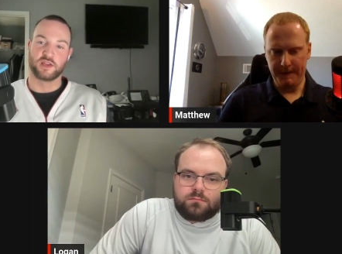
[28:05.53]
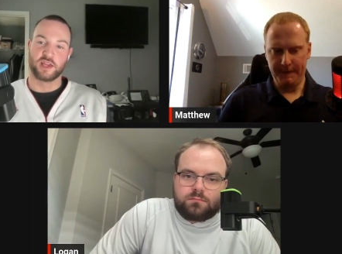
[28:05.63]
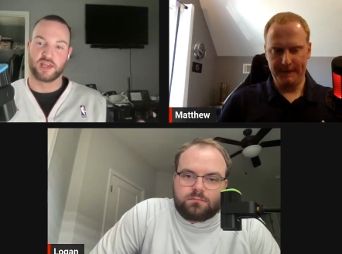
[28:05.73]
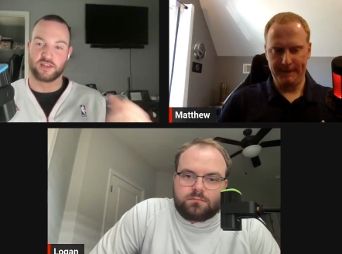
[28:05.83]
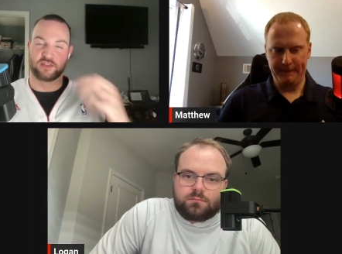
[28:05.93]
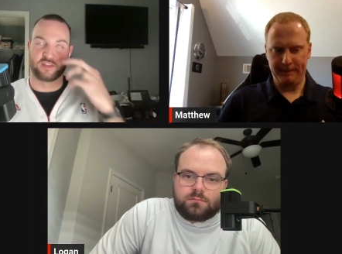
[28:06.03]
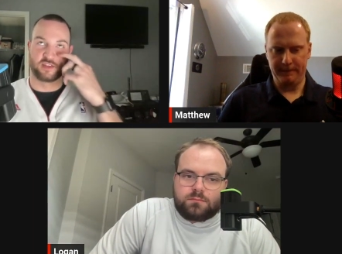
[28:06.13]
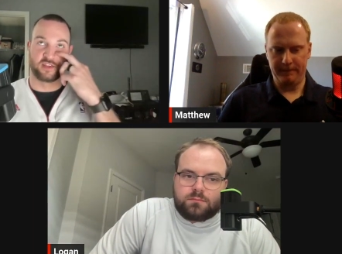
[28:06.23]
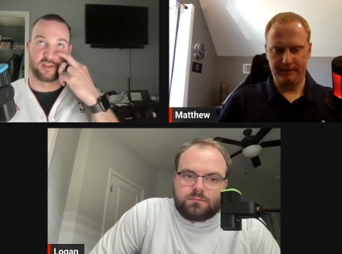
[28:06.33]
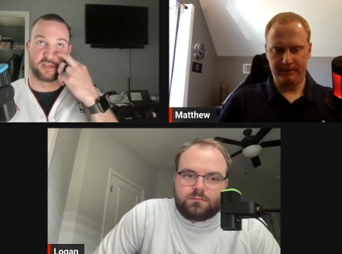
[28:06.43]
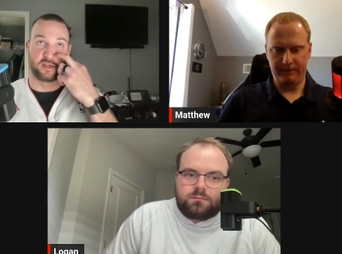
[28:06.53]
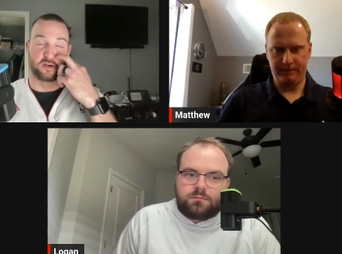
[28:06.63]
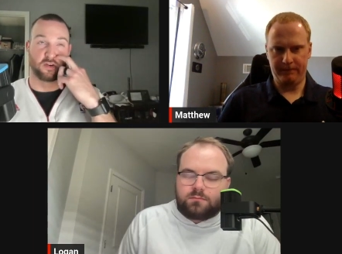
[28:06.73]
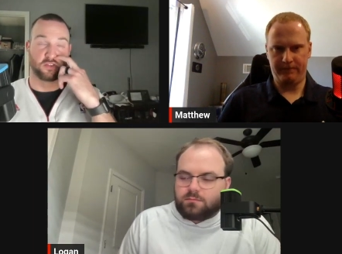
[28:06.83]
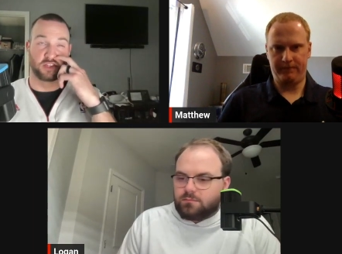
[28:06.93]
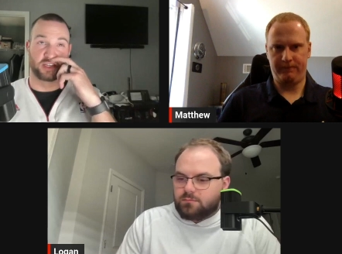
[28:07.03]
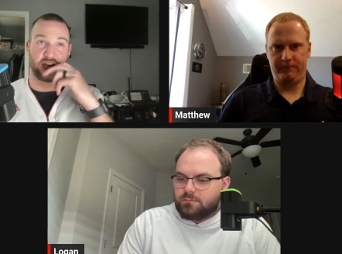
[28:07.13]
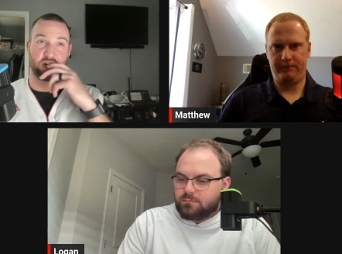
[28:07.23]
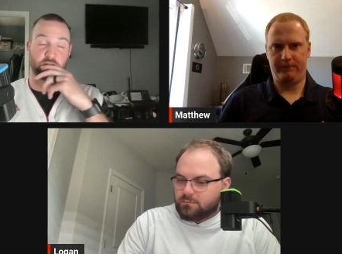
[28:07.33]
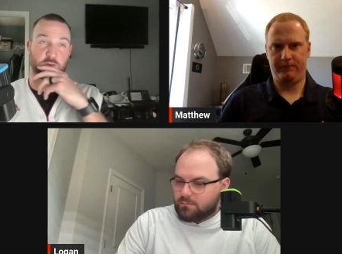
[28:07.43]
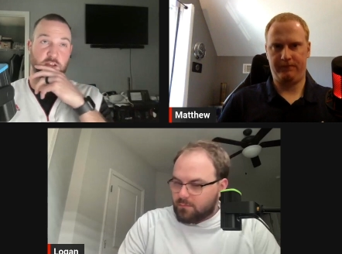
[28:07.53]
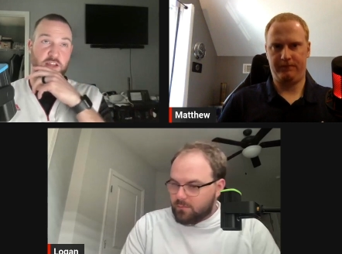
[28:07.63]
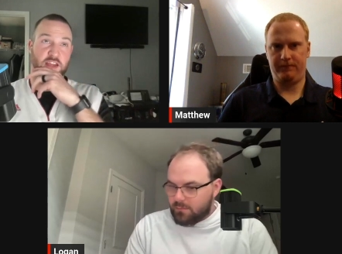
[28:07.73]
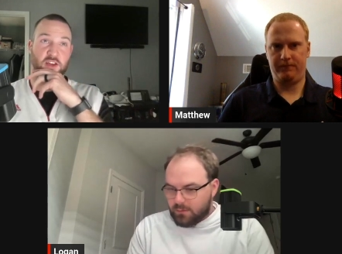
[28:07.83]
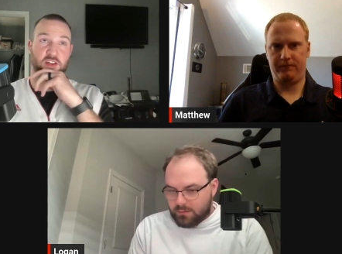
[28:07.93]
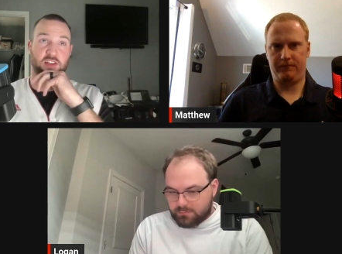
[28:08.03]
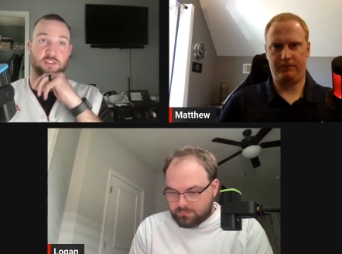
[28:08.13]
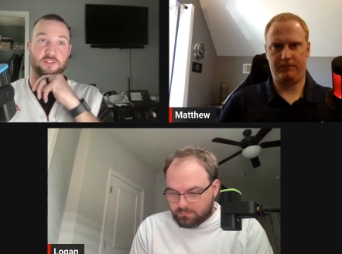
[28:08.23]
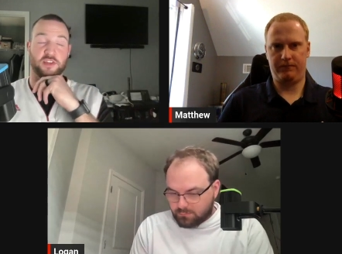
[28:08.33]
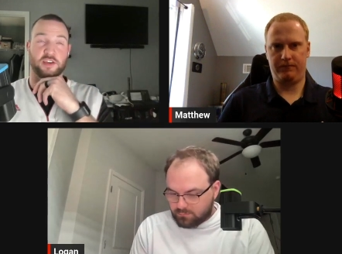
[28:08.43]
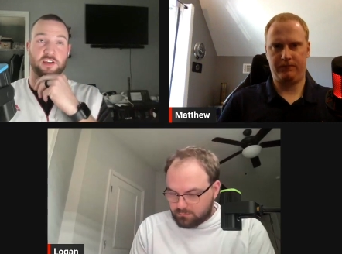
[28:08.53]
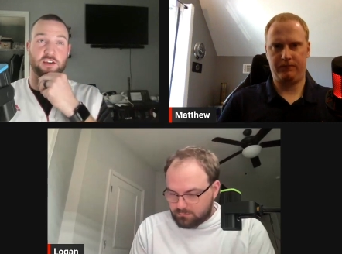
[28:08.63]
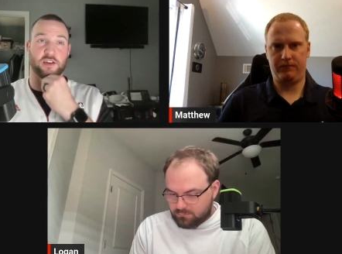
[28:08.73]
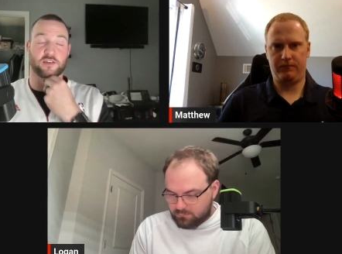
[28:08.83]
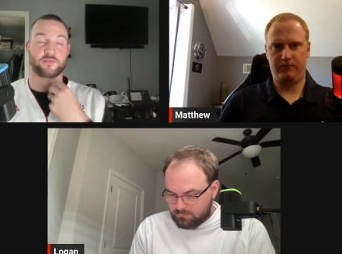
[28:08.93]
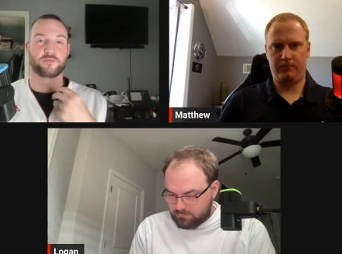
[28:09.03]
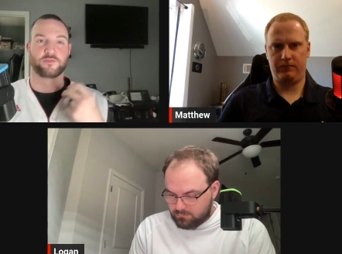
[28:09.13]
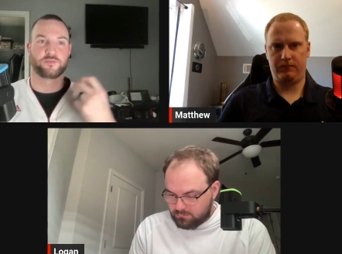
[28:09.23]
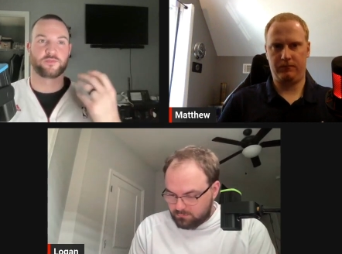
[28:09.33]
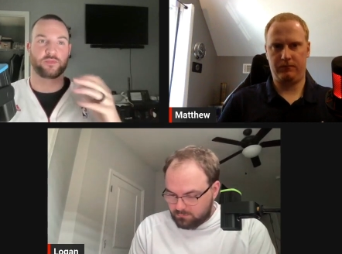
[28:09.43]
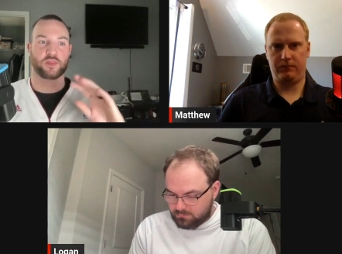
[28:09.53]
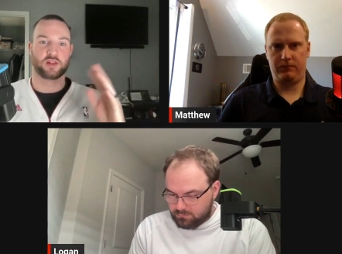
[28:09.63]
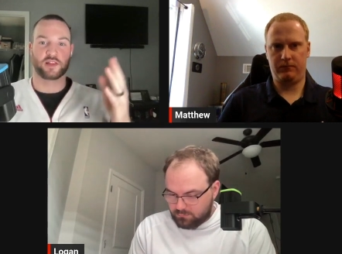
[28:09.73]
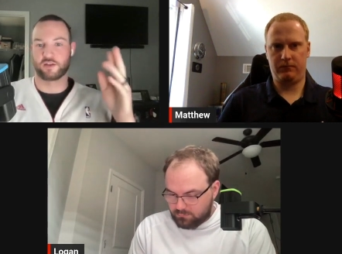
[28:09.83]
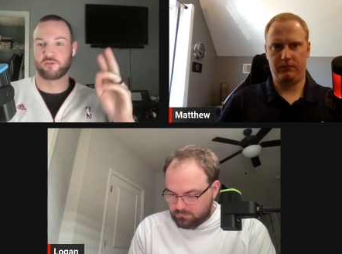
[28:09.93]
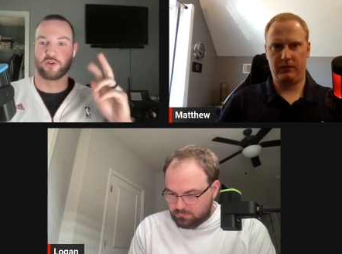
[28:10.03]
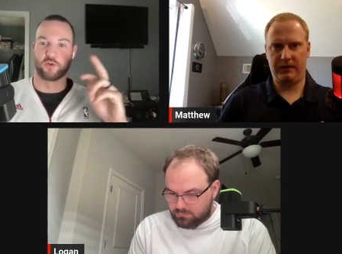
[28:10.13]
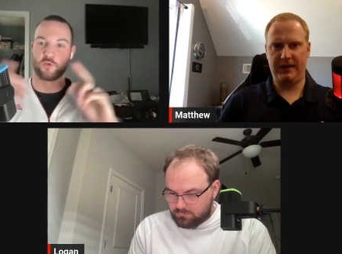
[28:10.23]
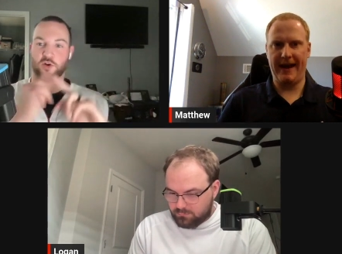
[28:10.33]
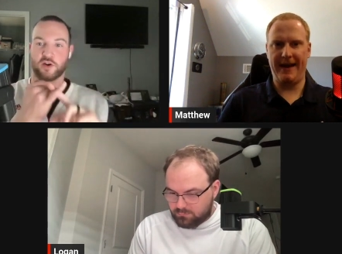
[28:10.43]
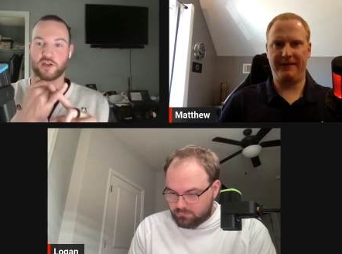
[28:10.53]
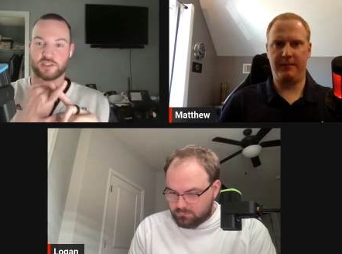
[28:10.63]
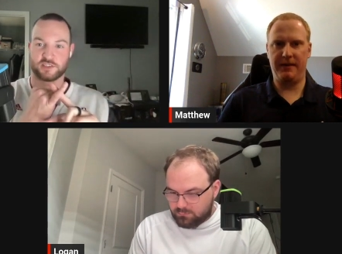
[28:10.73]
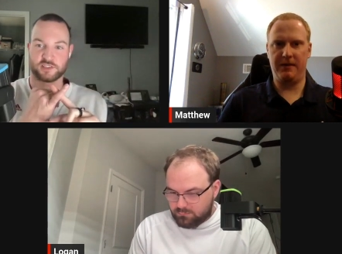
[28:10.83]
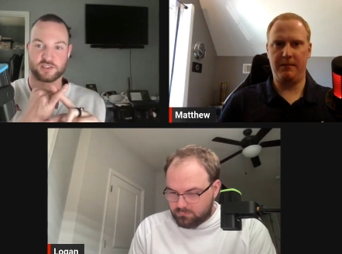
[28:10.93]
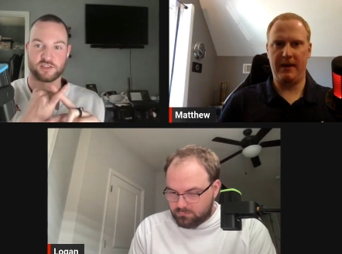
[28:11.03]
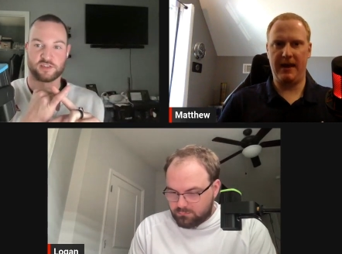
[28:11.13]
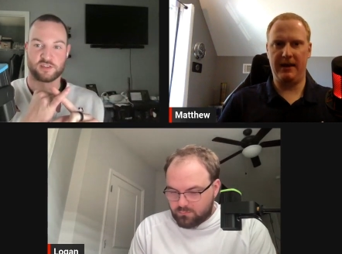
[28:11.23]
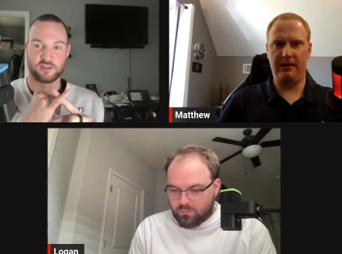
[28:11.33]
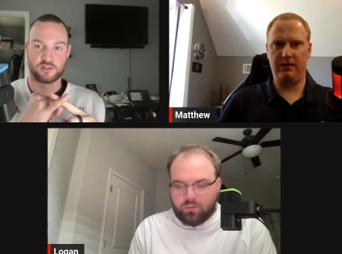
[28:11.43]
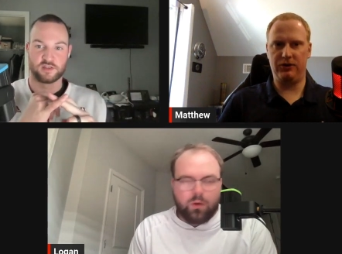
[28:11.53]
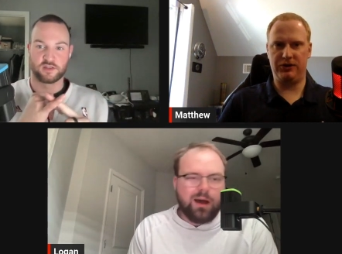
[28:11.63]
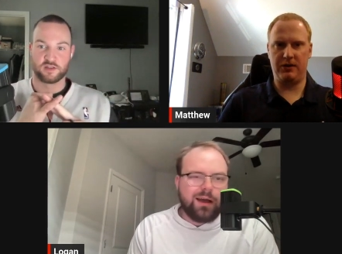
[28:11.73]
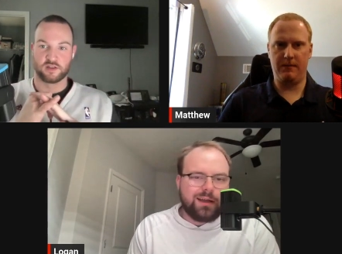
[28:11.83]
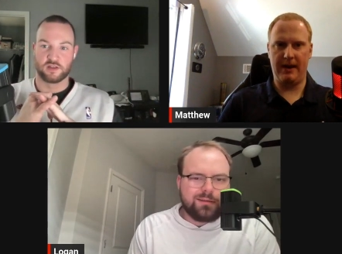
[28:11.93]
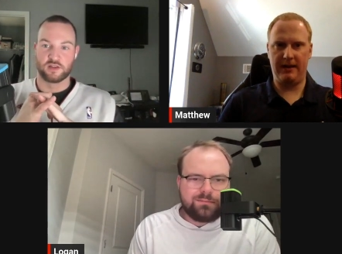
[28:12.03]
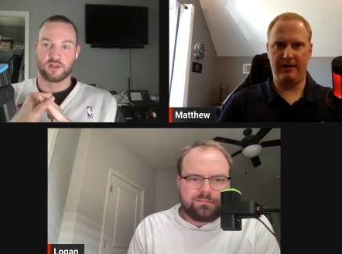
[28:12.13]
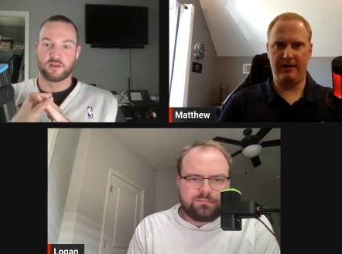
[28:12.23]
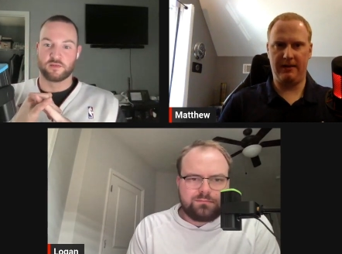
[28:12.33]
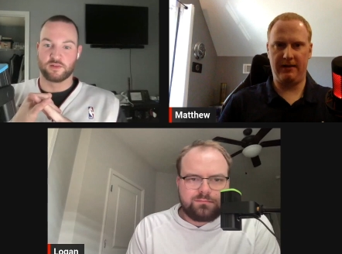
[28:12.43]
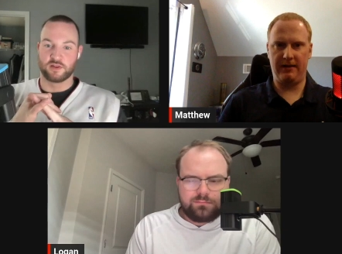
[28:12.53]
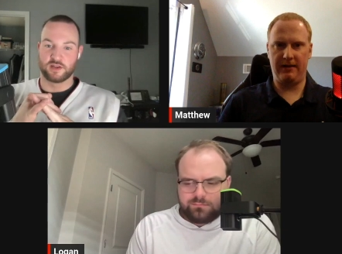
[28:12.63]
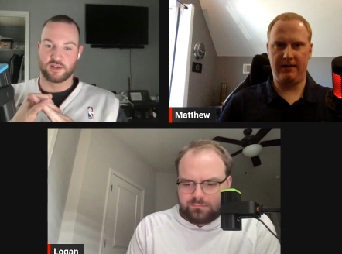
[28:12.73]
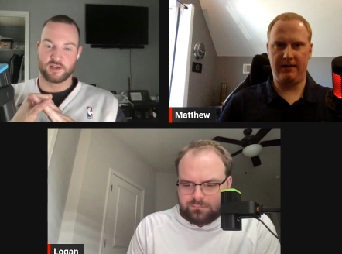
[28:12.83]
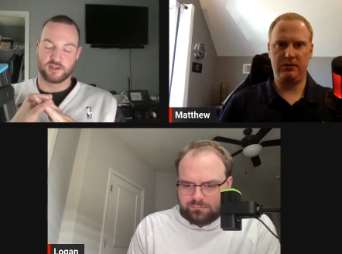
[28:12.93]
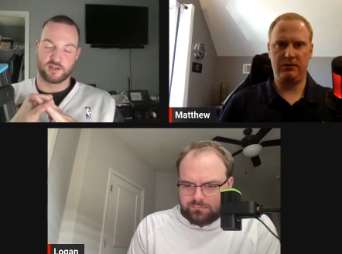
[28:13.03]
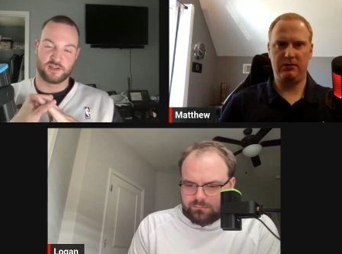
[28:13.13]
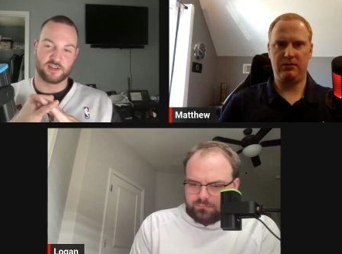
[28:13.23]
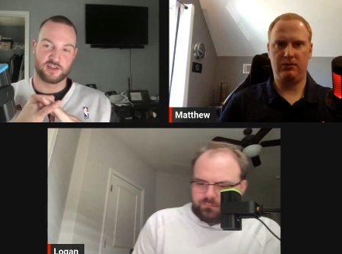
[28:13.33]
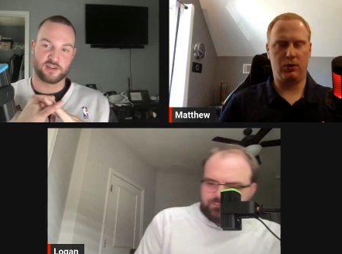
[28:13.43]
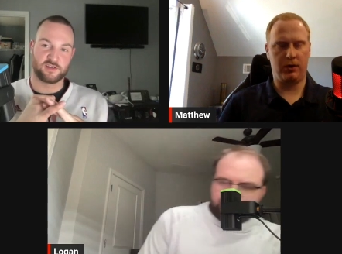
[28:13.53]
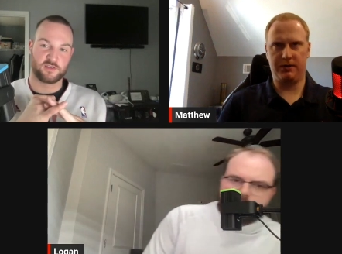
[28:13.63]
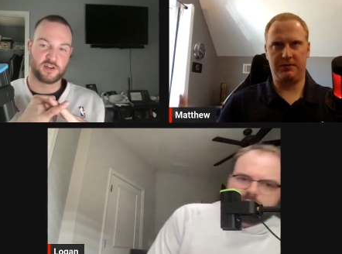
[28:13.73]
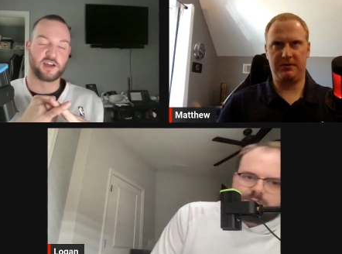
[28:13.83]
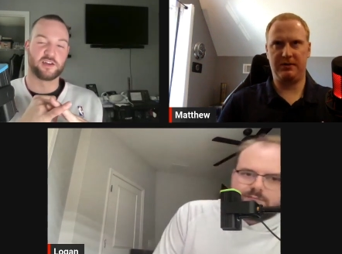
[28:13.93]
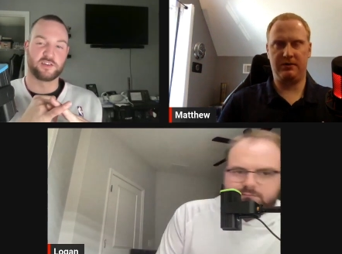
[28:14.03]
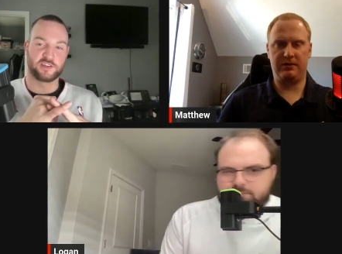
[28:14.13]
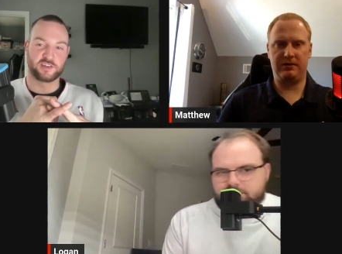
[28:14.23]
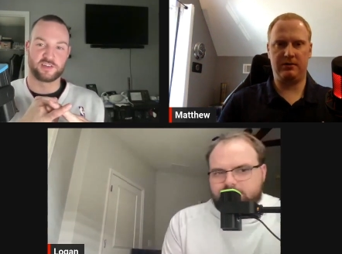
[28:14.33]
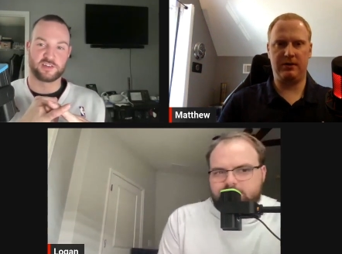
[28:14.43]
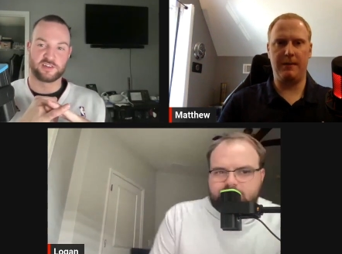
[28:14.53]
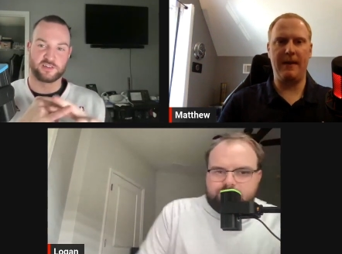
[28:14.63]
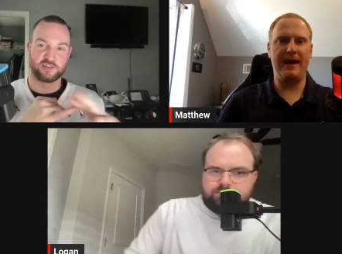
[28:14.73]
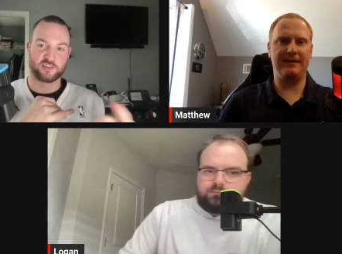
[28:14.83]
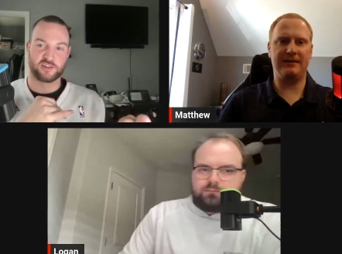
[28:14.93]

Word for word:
Speaker 1: In the only count, we're not going to count any of the... Like
Speaker 2: Rogue One. Does it have to be the main, the main trilogy, or the main